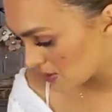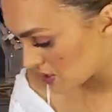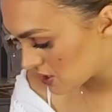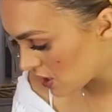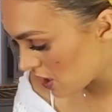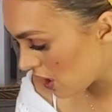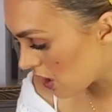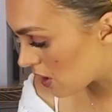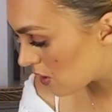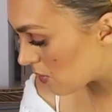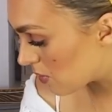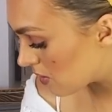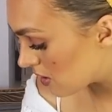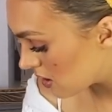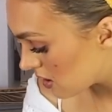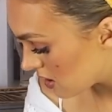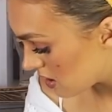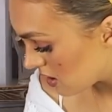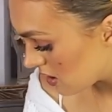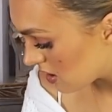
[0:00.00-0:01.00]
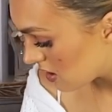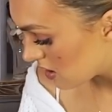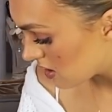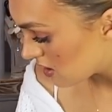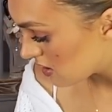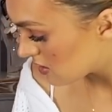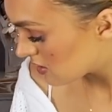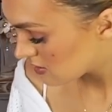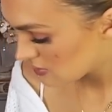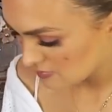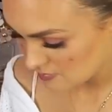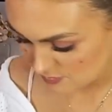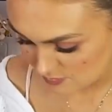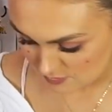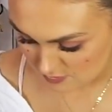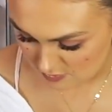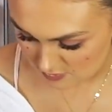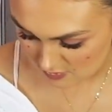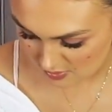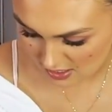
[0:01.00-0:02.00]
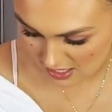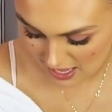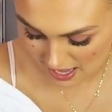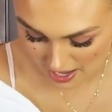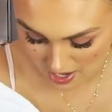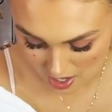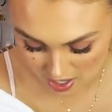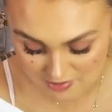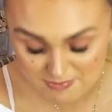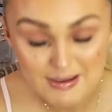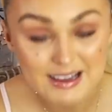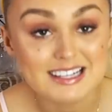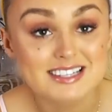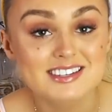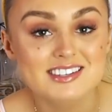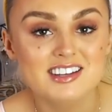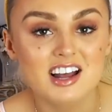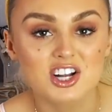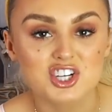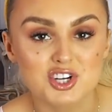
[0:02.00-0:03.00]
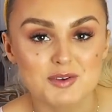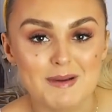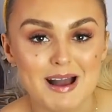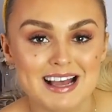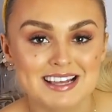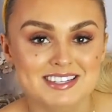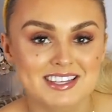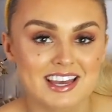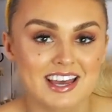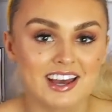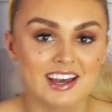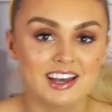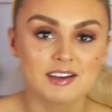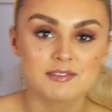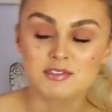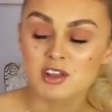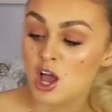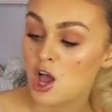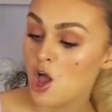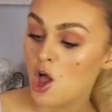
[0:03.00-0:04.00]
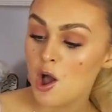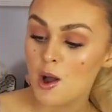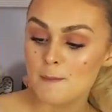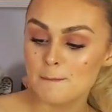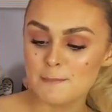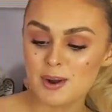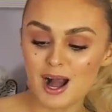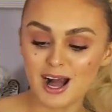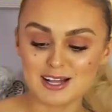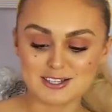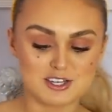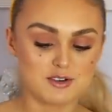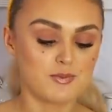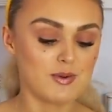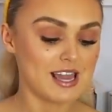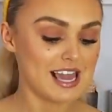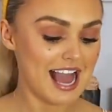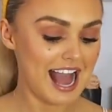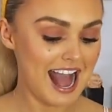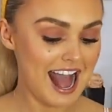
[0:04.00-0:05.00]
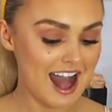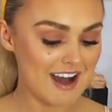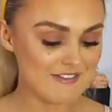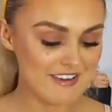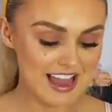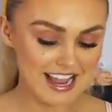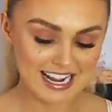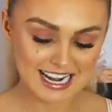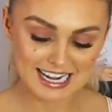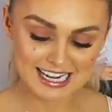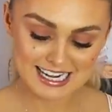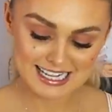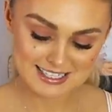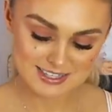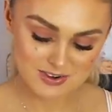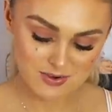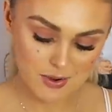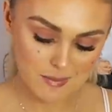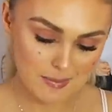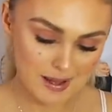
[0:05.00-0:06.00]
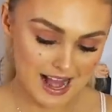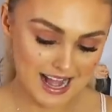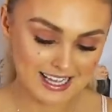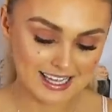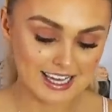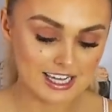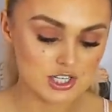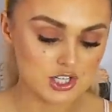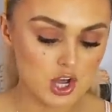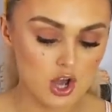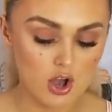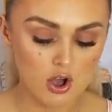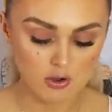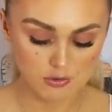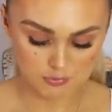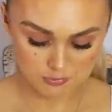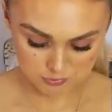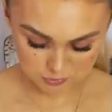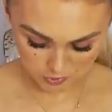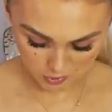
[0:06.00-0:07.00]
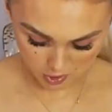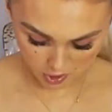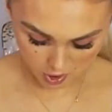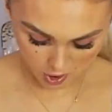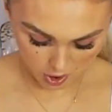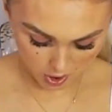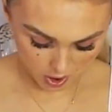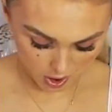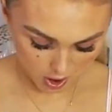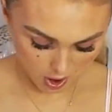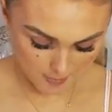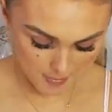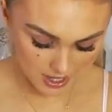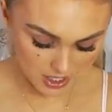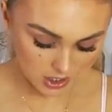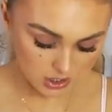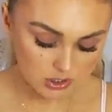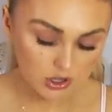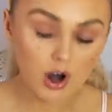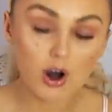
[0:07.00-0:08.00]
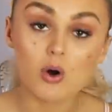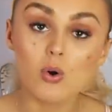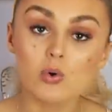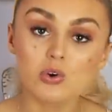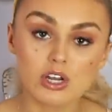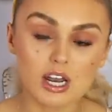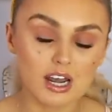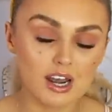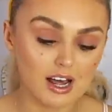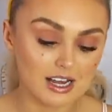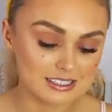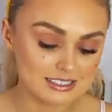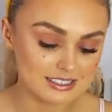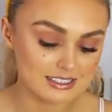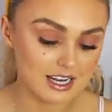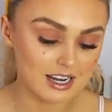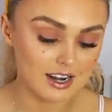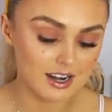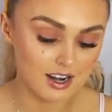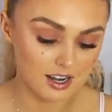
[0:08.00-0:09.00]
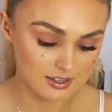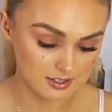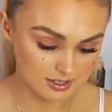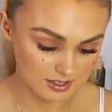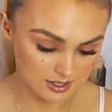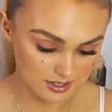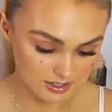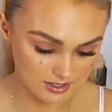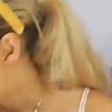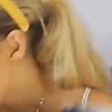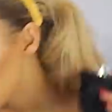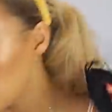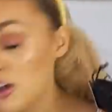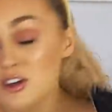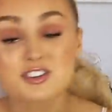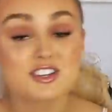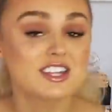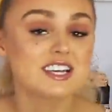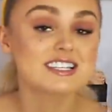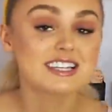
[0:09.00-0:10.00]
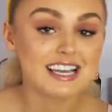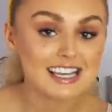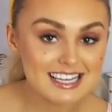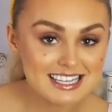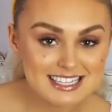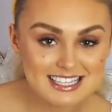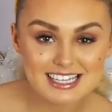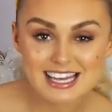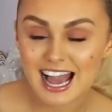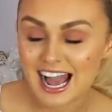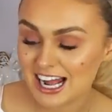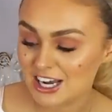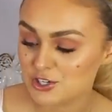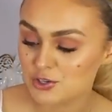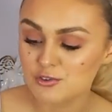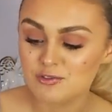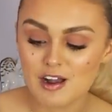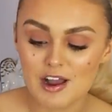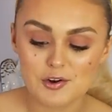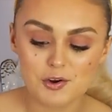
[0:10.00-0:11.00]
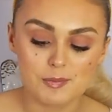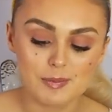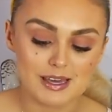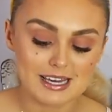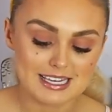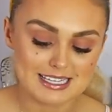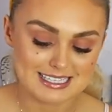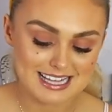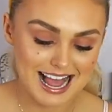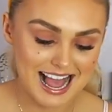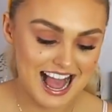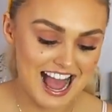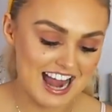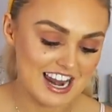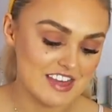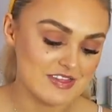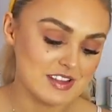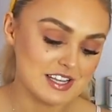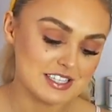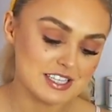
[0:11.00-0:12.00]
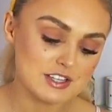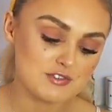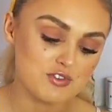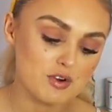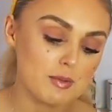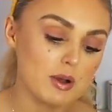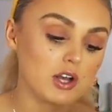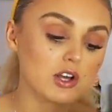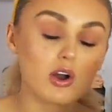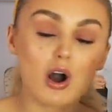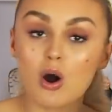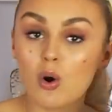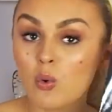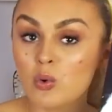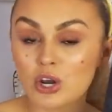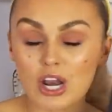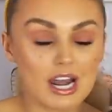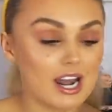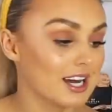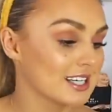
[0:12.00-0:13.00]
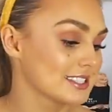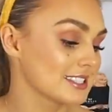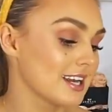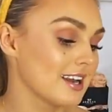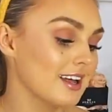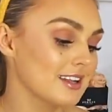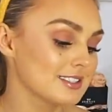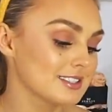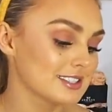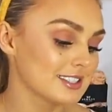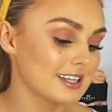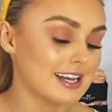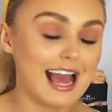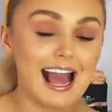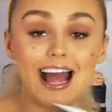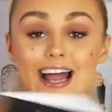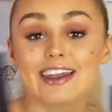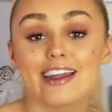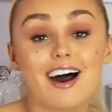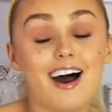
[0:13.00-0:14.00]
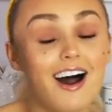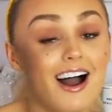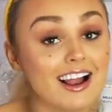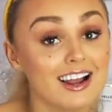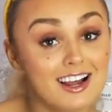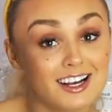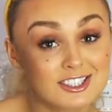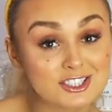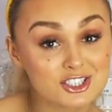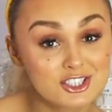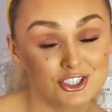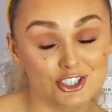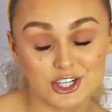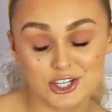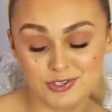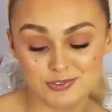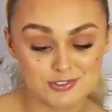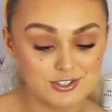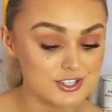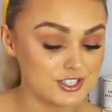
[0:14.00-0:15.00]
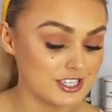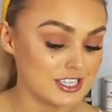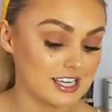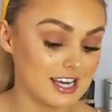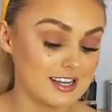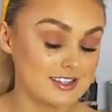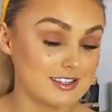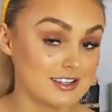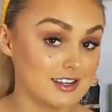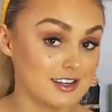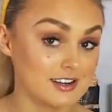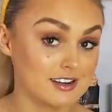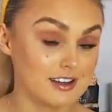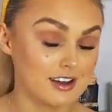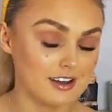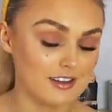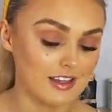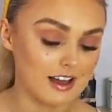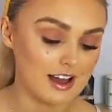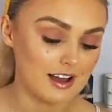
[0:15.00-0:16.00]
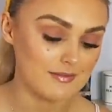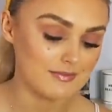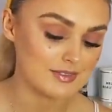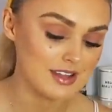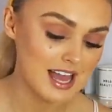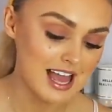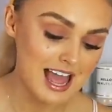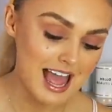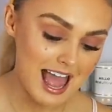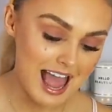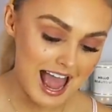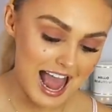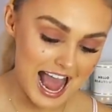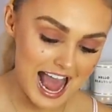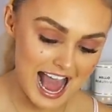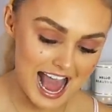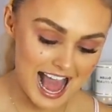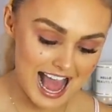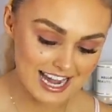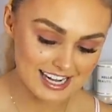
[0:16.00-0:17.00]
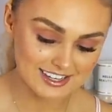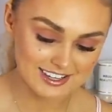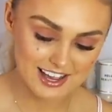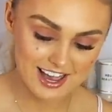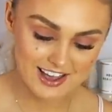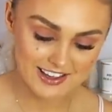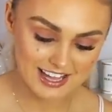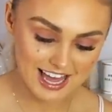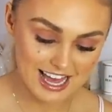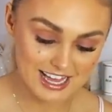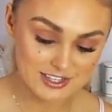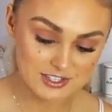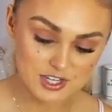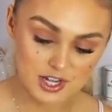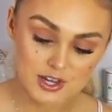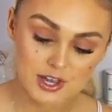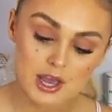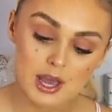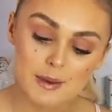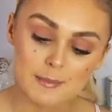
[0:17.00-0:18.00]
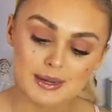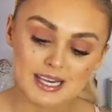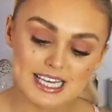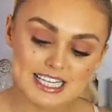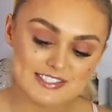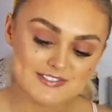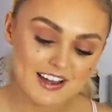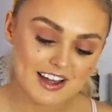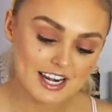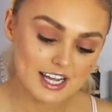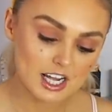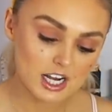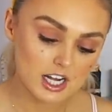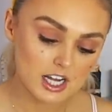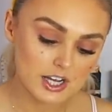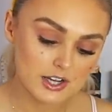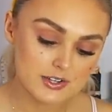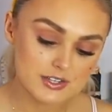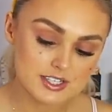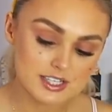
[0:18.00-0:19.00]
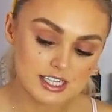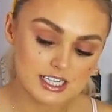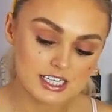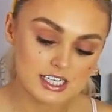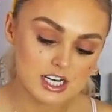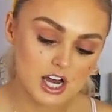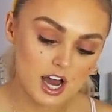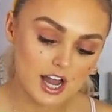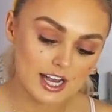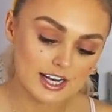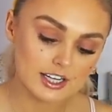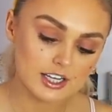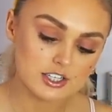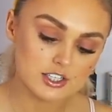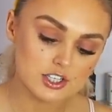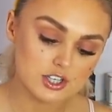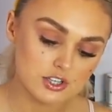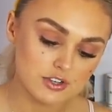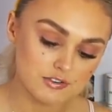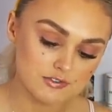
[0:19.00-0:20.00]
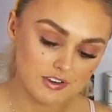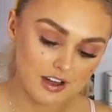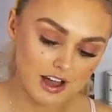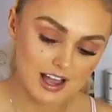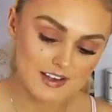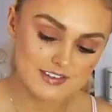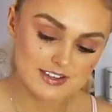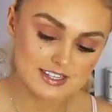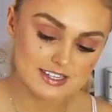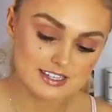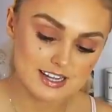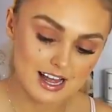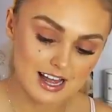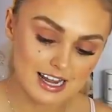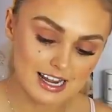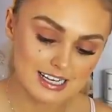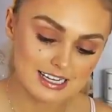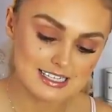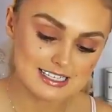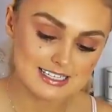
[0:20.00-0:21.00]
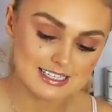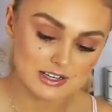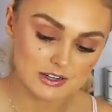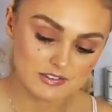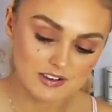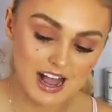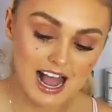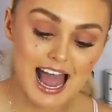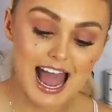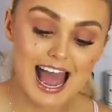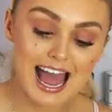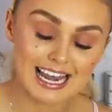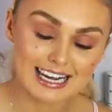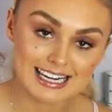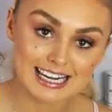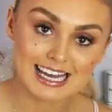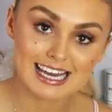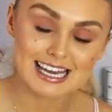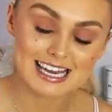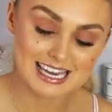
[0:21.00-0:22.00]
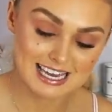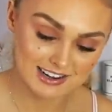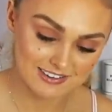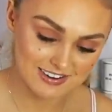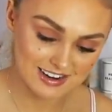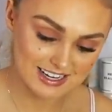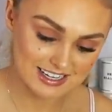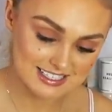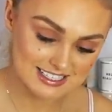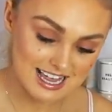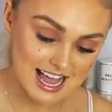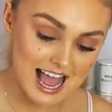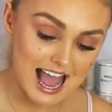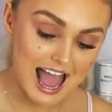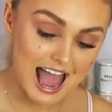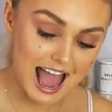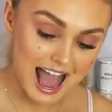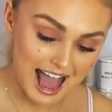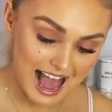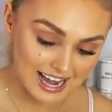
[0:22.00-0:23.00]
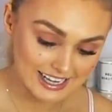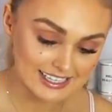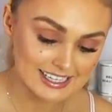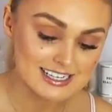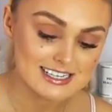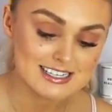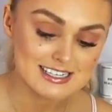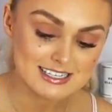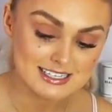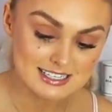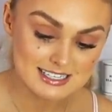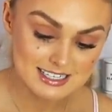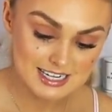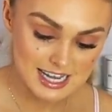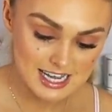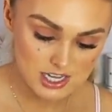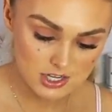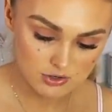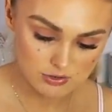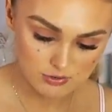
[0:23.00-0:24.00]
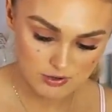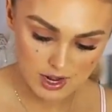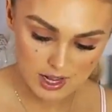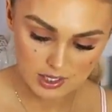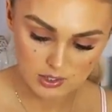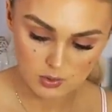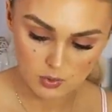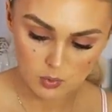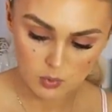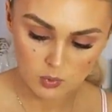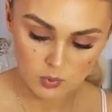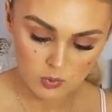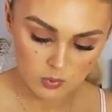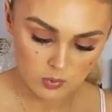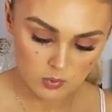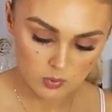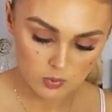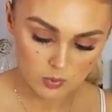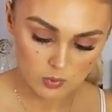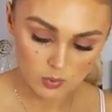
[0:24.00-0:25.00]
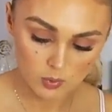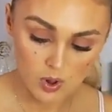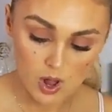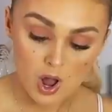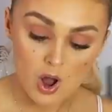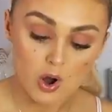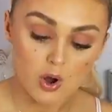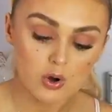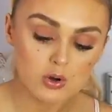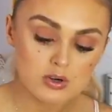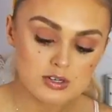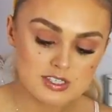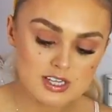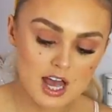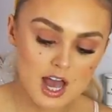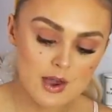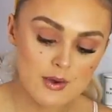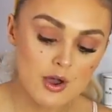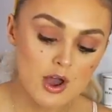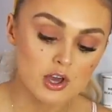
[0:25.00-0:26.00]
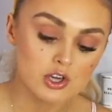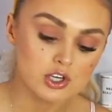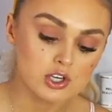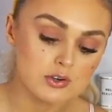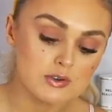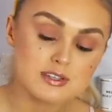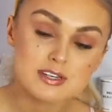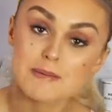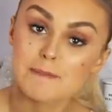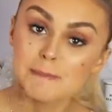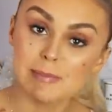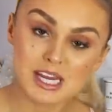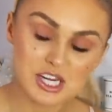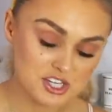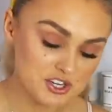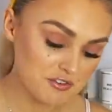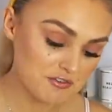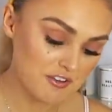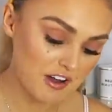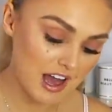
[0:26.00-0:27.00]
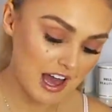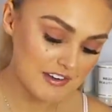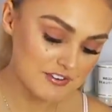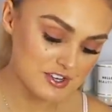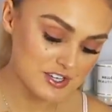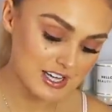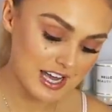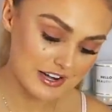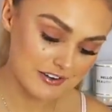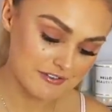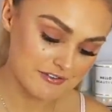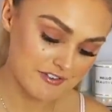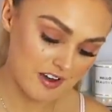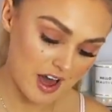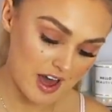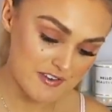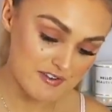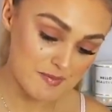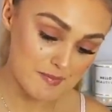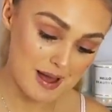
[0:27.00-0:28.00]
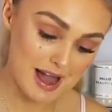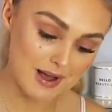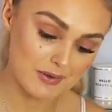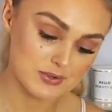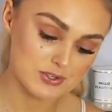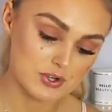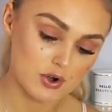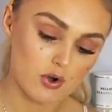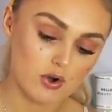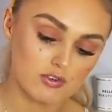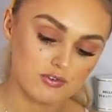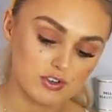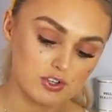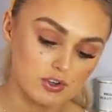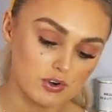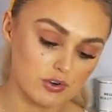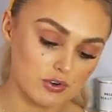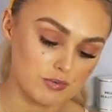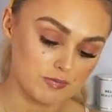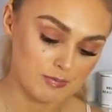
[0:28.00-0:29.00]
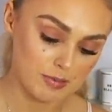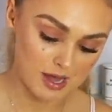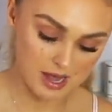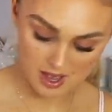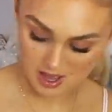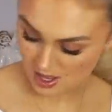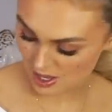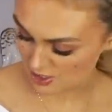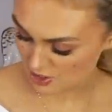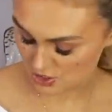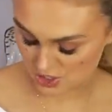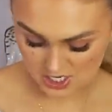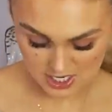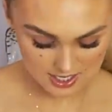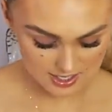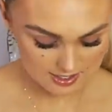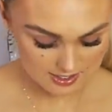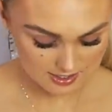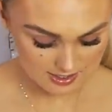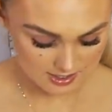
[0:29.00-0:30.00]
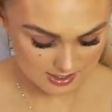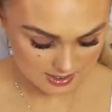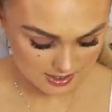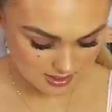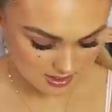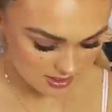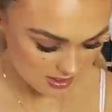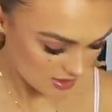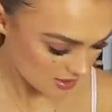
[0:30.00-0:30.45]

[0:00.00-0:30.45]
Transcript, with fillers: We do. Okay, I've made such a mess here. But we have a little package from Gold Lust London. So this is the actual final piece and this is from Gold Lust London and I Lust You, just in case you didn't know that. And, okay, so please find enclosed the 925 sterling silver antler earrings and snake ring. Ooh. Also, use Misha5 to get £5 off your purchase.